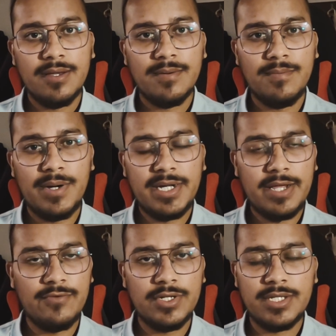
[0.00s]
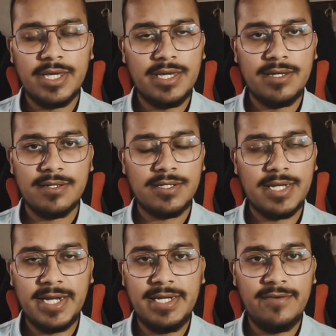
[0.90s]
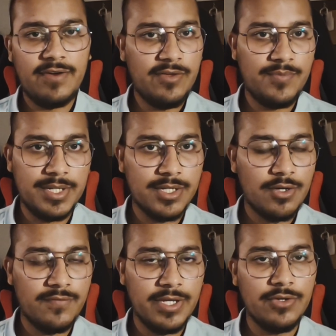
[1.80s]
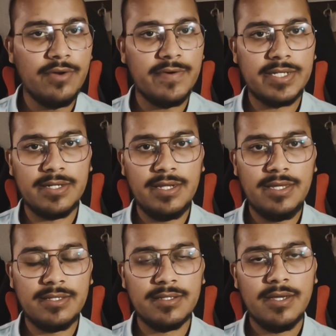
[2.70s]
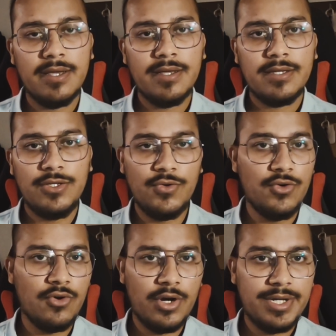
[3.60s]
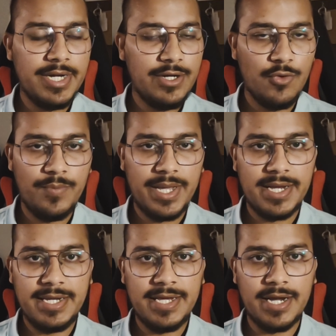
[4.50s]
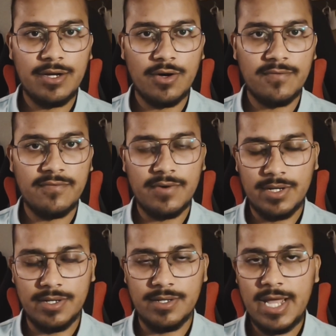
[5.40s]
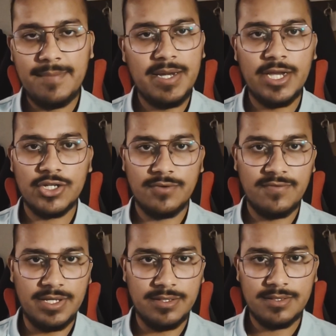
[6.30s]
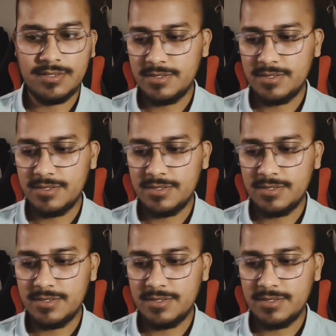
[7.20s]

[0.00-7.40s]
But I would say 95% of the universities, you do not need to pay any kind of application fees.